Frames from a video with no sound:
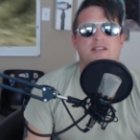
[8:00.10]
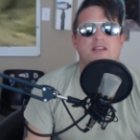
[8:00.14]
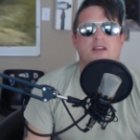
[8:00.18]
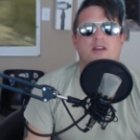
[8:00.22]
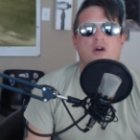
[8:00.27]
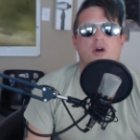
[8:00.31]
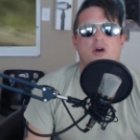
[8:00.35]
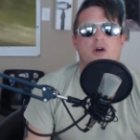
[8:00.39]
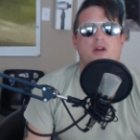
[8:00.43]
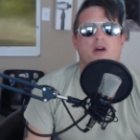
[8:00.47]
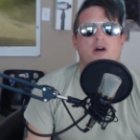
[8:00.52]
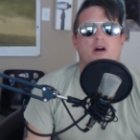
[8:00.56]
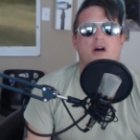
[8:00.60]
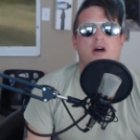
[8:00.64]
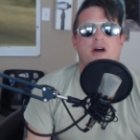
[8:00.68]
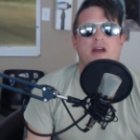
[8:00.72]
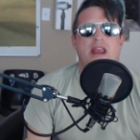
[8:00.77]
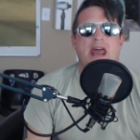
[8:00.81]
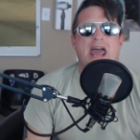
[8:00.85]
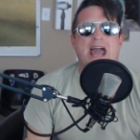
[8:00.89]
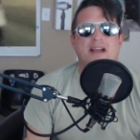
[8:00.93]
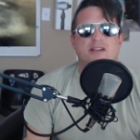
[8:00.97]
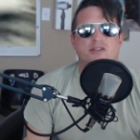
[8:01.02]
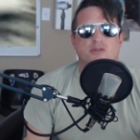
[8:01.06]
on a, an
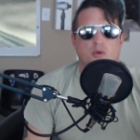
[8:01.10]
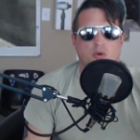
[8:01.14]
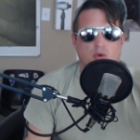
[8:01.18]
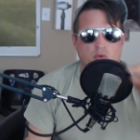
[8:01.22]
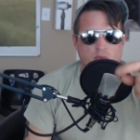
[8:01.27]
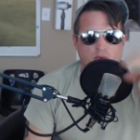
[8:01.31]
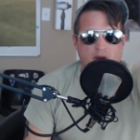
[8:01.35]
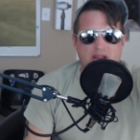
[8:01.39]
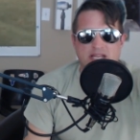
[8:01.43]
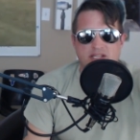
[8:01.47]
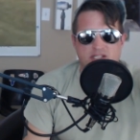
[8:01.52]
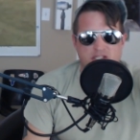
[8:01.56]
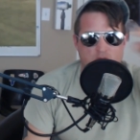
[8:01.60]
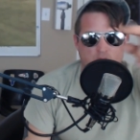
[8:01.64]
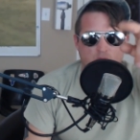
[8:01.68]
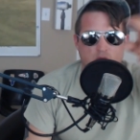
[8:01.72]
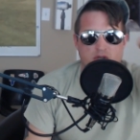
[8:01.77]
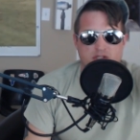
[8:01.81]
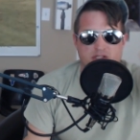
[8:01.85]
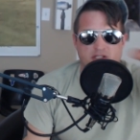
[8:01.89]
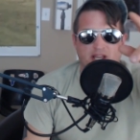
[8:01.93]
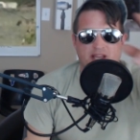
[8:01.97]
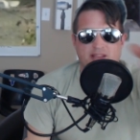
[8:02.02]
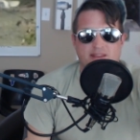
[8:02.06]
actual race
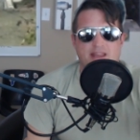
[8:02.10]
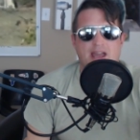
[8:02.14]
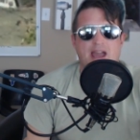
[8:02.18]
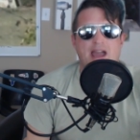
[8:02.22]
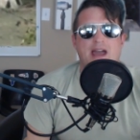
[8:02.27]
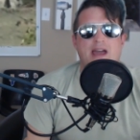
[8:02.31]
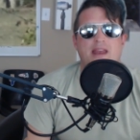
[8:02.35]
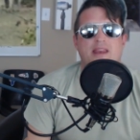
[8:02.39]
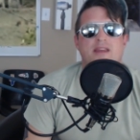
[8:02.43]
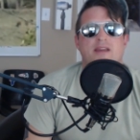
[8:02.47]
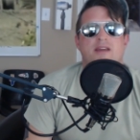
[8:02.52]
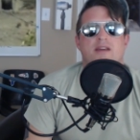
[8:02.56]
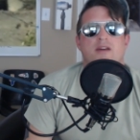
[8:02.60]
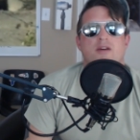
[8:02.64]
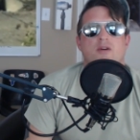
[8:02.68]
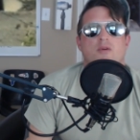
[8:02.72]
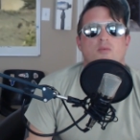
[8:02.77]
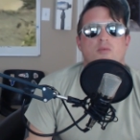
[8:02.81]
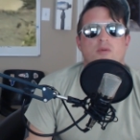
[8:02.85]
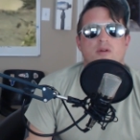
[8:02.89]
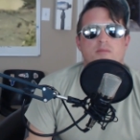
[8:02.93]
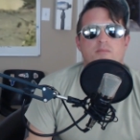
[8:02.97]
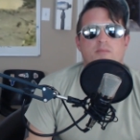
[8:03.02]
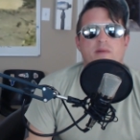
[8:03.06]
course like that
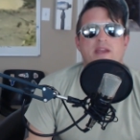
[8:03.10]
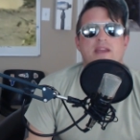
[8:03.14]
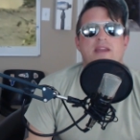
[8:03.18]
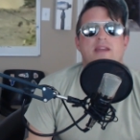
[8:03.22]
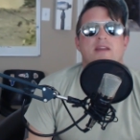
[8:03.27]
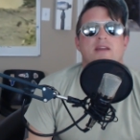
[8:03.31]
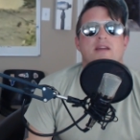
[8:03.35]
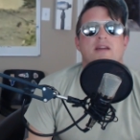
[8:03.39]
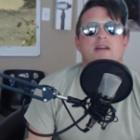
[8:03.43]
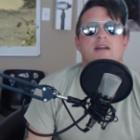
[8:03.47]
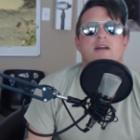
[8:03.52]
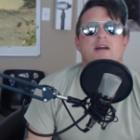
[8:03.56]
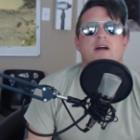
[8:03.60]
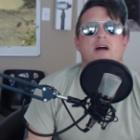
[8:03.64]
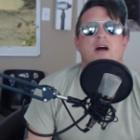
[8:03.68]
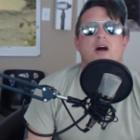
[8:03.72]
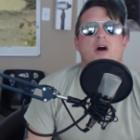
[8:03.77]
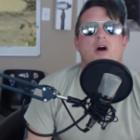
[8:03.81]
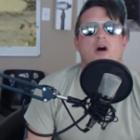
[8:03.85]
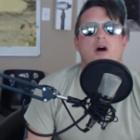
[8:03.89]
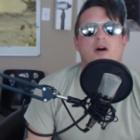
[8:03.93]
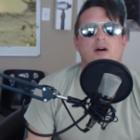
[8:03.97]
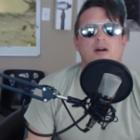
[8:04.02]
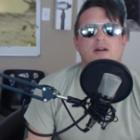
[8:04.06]
would be
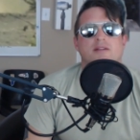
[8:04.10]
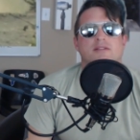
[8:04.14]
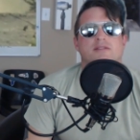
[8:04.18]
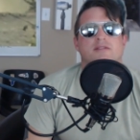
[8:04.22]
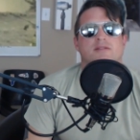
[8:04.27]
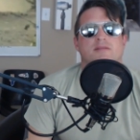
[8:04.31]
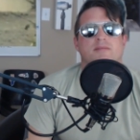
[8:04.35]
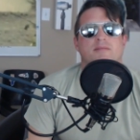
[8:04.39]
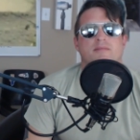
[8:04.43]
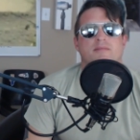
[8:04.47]
awesome.